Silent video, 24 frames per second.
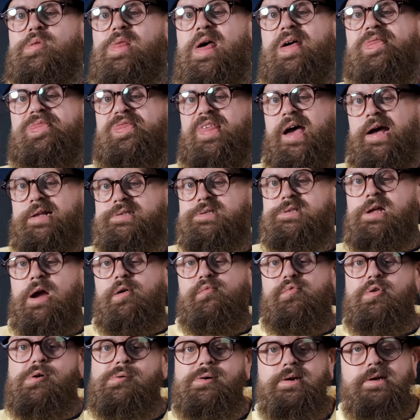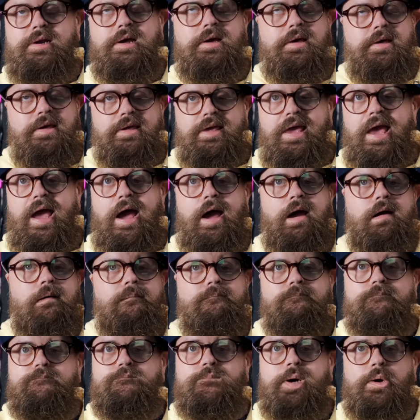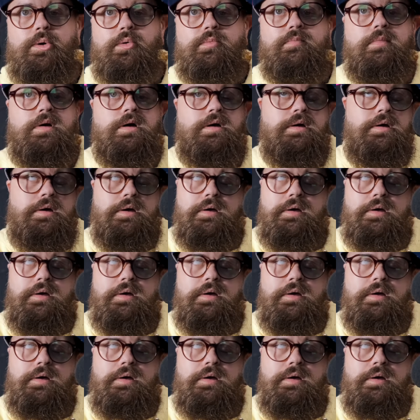that that's not ruined? Yeah, boom.